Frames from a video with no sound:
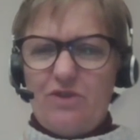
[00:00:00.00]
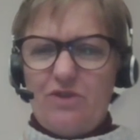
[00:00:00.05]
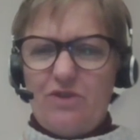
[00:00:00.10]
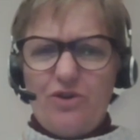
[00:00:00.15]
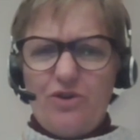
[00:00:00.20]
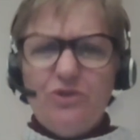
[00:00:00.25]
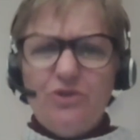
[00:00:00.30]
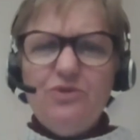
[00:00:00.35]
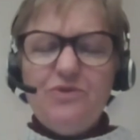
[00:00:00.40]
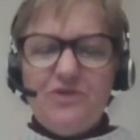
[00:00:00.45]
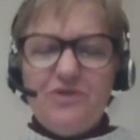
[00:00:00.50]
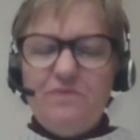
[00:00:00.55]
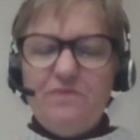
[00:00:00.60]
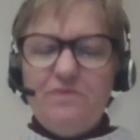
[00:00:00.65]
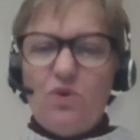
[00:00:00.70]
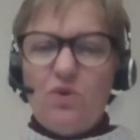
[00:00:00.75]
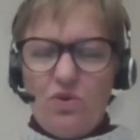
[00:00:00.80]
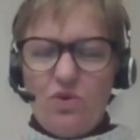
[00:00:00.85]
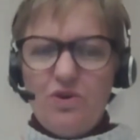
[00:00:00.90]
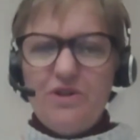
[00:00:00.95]
local
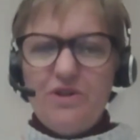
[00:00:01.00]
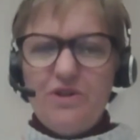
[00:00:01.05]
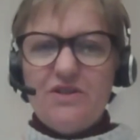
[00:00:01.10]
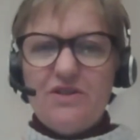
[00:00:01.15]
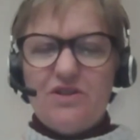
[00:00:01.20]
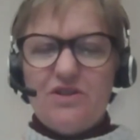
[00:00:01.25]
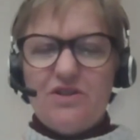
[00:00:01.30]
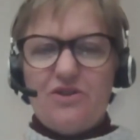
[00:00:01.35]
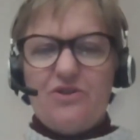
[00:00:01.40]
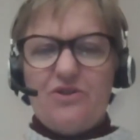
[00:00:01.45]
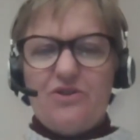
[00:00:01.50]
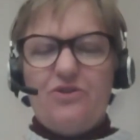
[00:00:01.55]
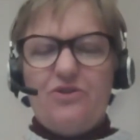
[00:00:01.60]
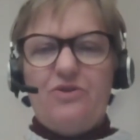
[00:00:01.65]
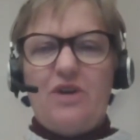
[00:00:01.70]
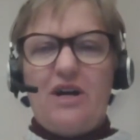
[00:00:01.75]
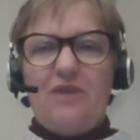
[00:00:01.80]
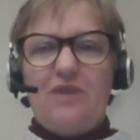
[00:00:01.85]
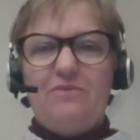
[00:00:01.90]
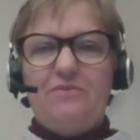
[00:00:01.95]
support.
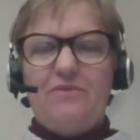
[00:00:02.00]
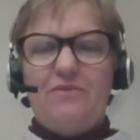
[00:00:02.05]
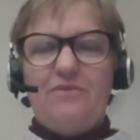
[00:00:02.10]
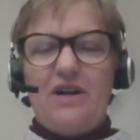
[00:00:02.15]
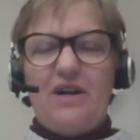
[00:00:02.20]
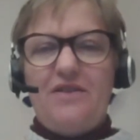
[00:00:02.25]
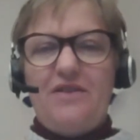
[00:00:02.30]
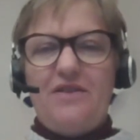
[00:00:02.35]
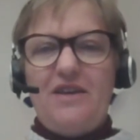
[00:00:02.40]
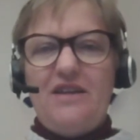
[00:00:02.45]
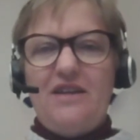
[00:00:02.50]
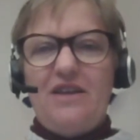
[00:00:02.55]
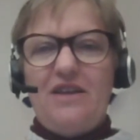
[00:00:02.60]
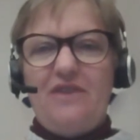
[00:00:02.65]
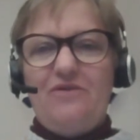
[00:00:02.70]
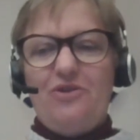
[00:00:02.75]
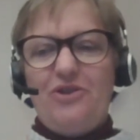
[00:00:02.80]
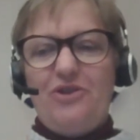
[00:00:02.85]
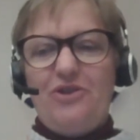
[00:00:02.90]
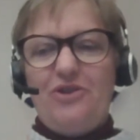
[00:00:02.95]
So I think
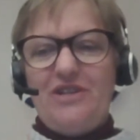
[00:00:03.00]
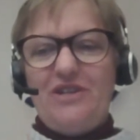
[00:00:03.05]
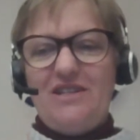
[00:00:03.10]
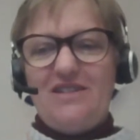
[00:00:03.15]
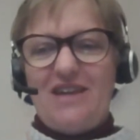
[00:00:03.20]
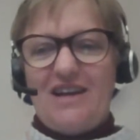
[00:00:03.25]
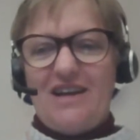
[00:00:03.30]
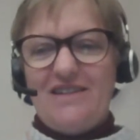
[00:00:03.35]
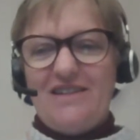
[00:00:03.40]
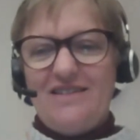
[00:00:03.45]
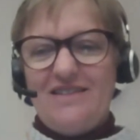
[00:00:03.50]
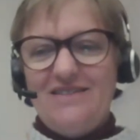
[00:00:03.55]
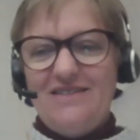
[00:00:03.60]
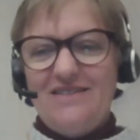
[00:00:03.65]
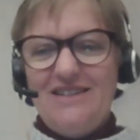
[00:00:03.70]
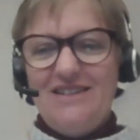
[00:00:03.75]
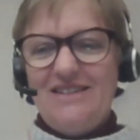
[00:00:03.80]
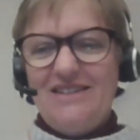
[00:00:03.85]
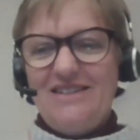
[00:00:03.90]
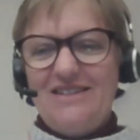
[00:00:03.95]
they've already done
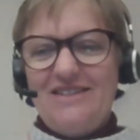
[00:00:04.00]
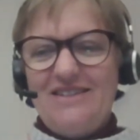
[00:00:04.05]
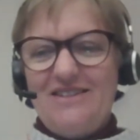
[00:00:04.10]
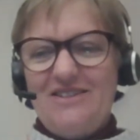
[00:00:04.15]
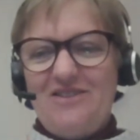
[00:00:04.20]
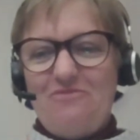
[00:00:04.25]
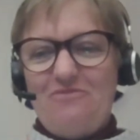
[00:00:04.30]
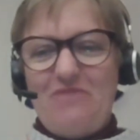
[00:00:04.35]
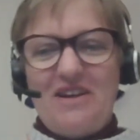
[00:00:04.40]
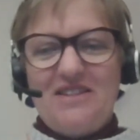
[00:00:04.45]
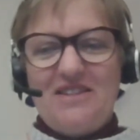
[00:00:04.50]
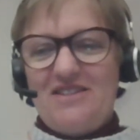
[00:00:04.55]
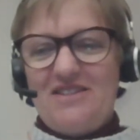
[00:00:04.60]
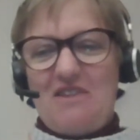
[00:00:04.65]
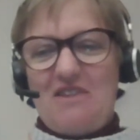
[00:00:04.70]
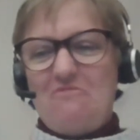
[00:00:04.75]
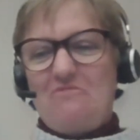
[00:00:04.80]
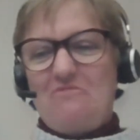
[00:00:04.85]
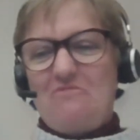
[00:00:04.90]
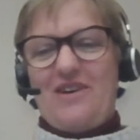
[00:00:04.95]
the best
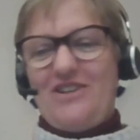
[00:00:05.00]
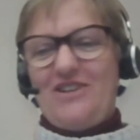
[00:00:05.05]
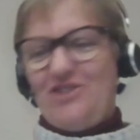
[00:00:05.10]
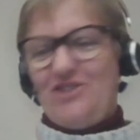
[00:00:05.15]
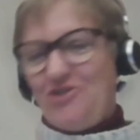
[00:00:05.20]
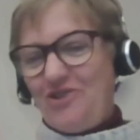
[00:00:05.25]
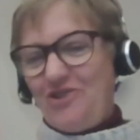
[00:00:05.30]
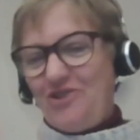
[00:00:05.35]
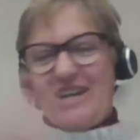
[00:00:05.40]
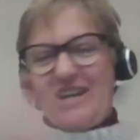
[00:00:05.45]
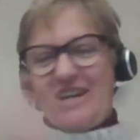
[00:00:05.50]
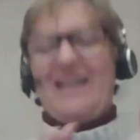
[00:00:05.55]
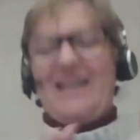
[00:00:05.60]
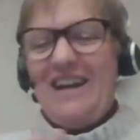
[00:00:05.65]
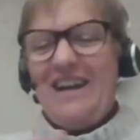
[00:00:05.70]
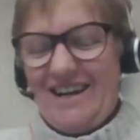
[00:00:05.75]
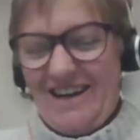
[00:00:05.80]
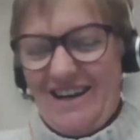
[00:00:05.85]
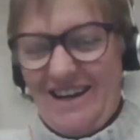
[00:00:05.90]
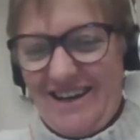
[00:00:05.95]
step by joining.
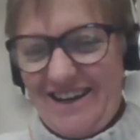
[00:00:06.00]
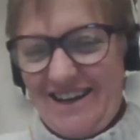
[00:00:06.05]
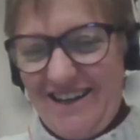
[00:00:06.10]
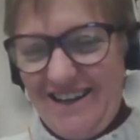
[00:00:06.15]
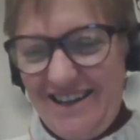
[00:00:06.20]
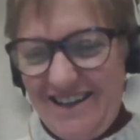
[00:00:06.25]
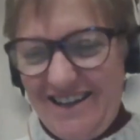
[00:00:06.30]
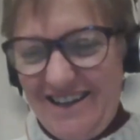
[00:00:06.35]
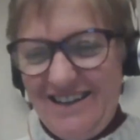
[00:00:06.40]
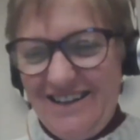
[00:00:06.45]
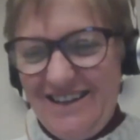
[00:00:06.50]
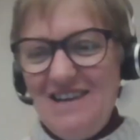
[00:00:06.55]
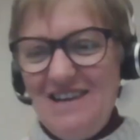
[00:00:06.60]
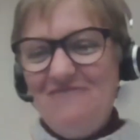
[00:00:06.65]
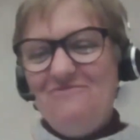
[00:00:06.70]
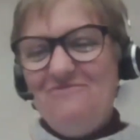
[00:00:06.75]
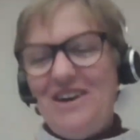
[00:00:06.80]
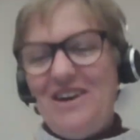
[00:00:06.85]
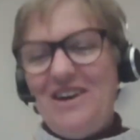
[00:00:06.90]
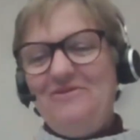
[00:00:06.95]

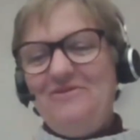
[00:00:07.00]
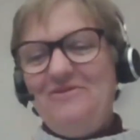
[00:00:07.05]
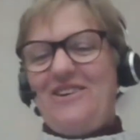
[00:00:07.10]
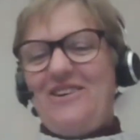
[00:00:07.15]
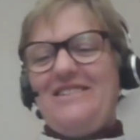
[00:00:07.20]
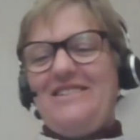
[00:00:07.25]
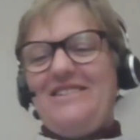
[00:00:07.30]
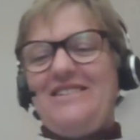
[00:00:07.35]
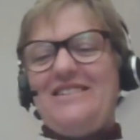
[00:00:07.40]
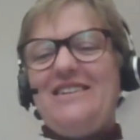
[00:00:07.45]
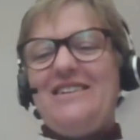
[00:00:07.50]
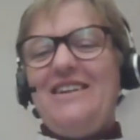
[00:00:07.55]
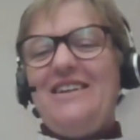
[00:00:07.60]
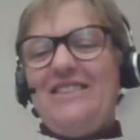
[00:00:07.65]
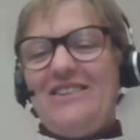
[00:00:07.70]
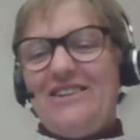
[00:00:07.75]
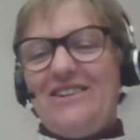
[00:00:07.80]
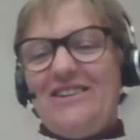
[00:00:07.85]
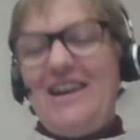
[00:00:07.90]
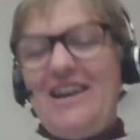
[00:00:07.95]
My advice
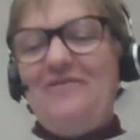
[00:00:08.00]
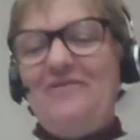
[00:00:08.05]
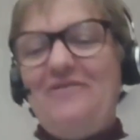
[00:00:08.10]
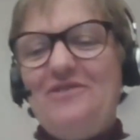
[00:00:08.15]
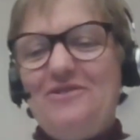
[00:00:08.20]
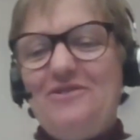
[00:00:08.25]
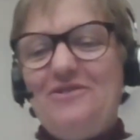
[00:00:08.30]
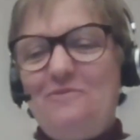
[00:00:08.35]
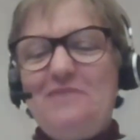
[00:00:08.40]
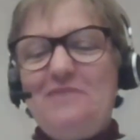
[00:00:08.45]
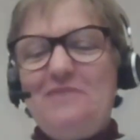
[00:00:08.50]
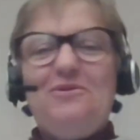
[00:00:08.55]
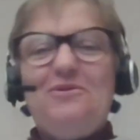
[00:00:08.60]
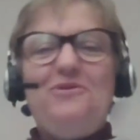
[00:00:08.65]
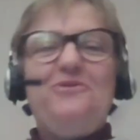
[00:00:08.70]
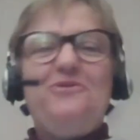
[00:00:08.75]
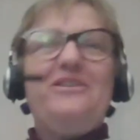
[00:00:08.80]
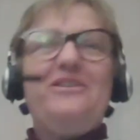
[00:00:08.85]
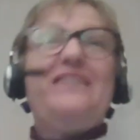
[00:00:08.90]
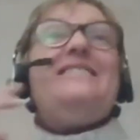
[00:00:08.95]
that I have is for people
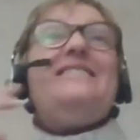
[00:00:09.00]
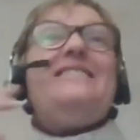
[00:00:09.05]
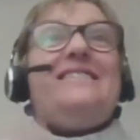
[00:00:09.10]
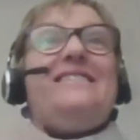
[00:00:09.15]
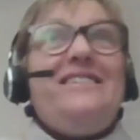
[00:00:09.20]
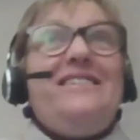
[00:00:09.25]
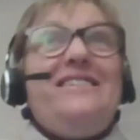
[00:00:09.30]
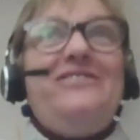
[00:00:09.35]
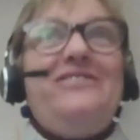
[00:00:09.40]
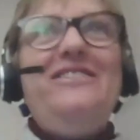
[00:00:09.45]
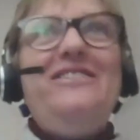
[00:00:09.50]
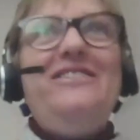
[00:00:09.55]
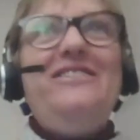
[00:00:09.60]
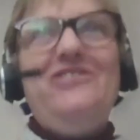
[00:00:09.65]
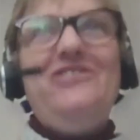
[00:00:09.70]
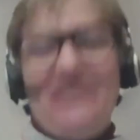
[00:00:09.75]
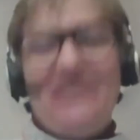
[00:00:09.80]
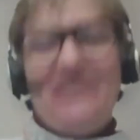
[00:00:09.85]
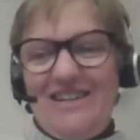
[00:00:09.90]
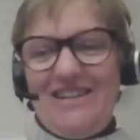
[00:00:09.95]
who are considering
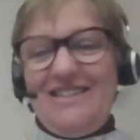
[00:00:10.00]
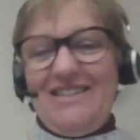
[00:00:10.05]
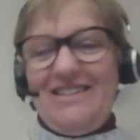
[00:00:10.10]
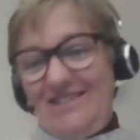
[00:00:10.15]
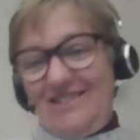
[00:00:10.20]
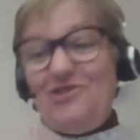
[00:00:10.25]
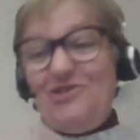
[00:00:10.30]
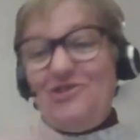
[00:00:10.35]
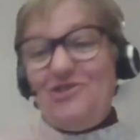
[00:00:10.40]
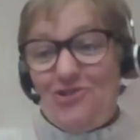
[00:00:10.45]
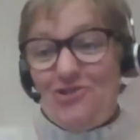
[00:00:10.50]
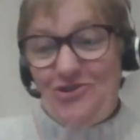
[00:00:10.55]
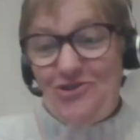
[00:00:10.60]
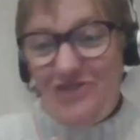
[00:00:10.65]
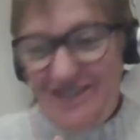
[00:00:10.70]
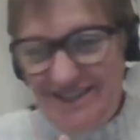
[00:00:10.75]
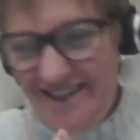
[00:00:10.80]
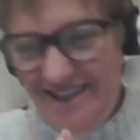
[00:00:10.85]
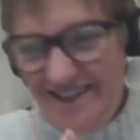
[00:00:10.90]
joining is to do it